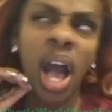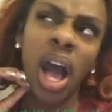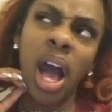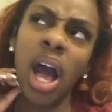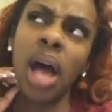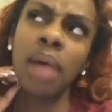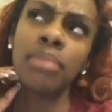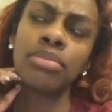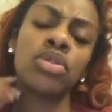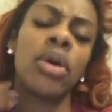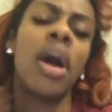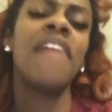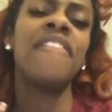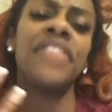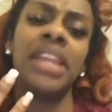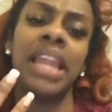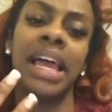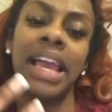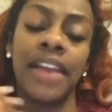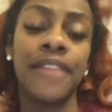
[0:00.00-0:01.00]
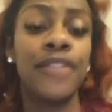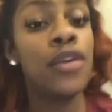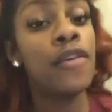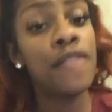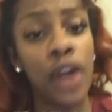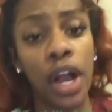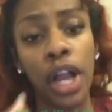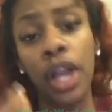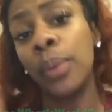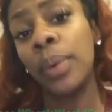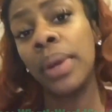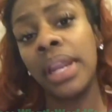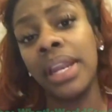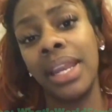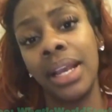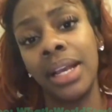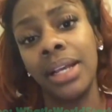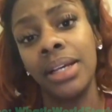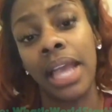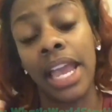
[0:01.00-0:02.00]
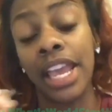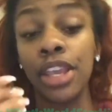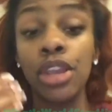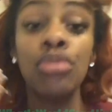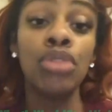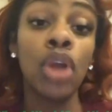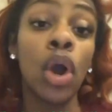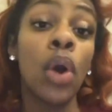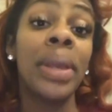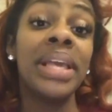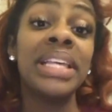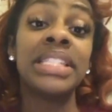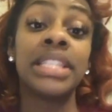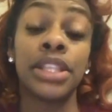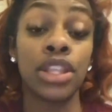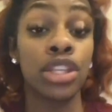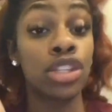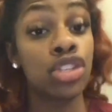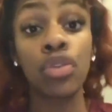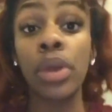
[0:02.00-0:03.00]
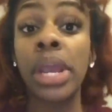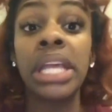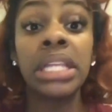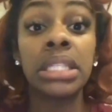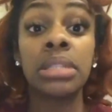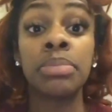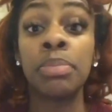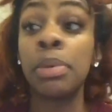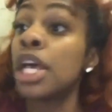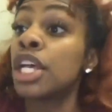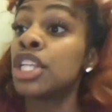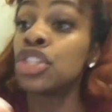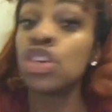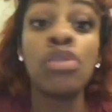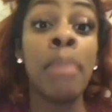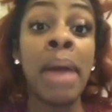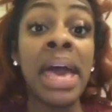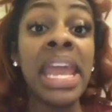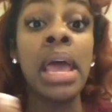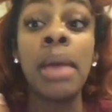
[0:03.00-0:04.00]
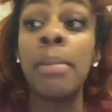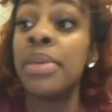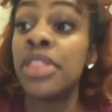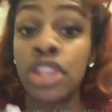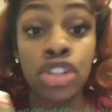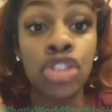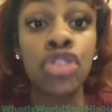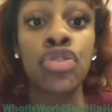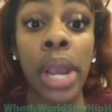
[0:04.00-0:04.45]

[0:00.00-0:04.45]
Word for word: Um, so I feel like if you fucking with a nigga and you know he's in the streets because you met him in the